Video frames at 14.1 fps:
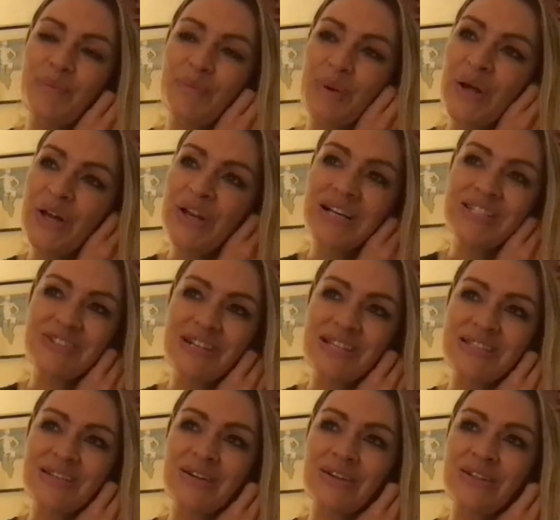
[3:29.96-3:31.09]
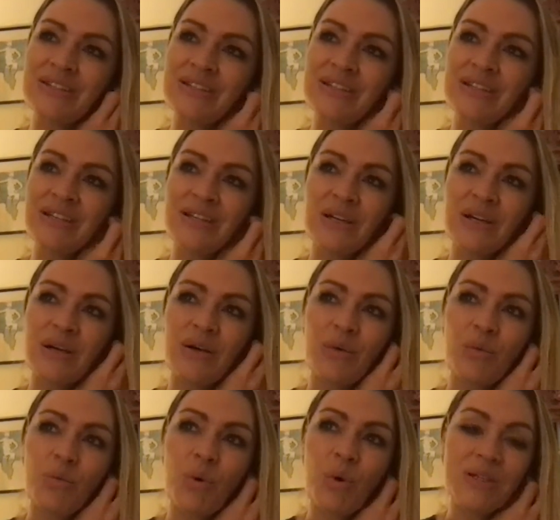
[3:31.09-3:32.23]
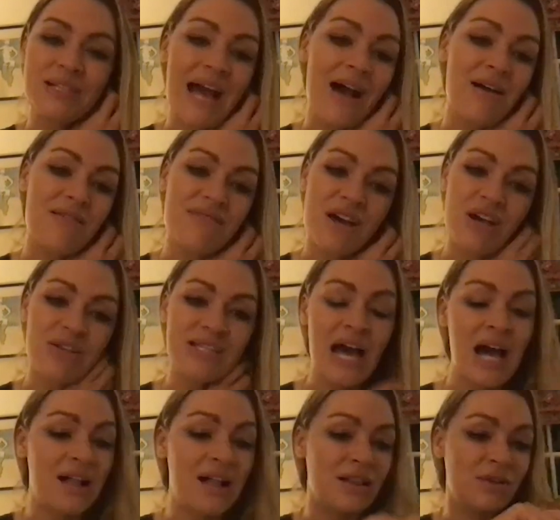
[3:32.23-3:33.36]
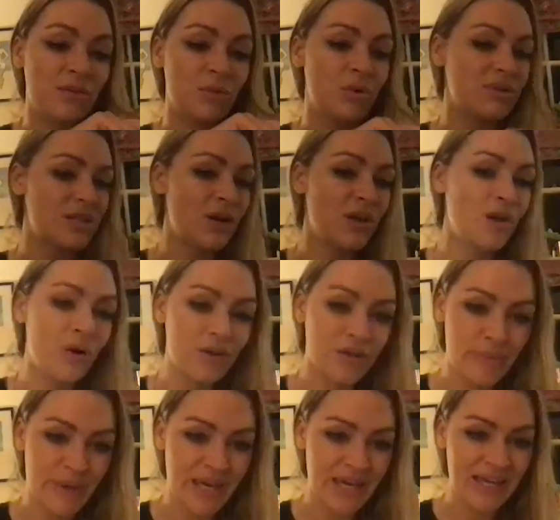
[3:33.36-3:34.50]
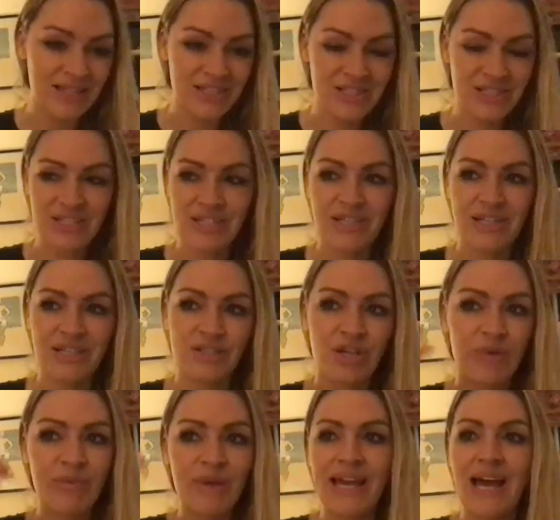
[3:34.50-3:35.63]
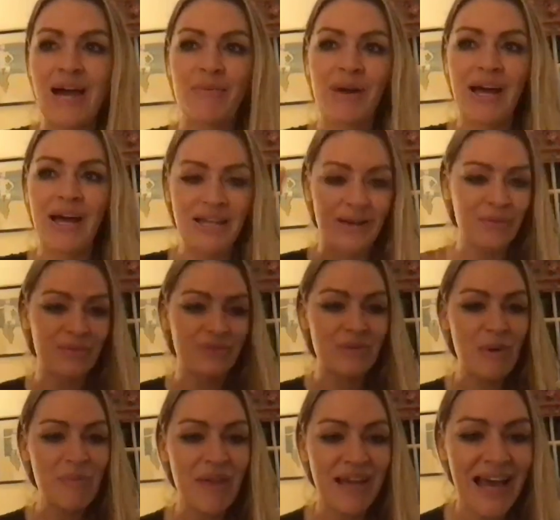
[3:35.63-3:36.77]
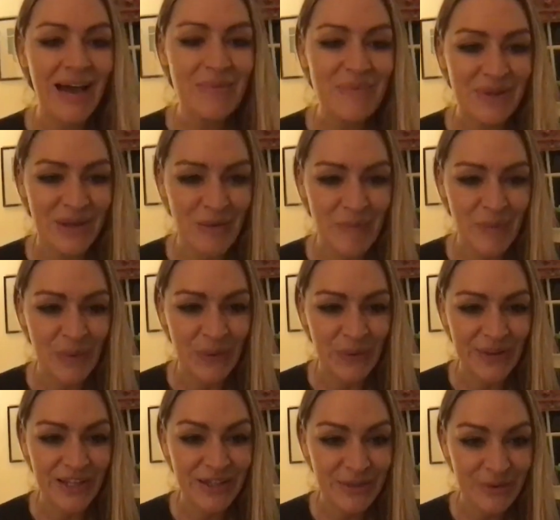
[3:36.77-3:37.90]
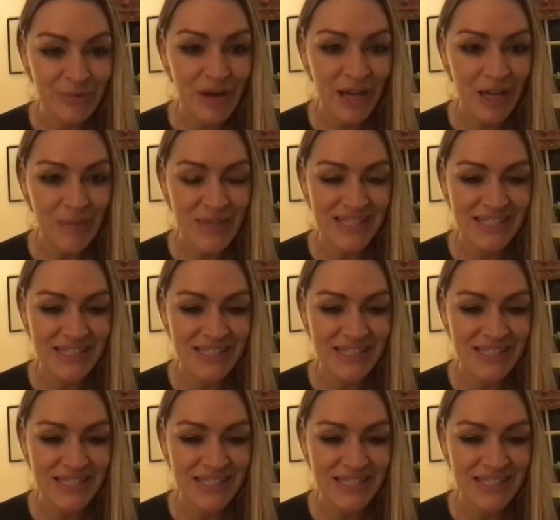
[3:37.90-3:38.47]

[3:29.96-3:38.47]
put a nice dress on, walked out of the hotel, walked along the beach, took my camera. I had like, do you remember that camera that I bought that you recommended?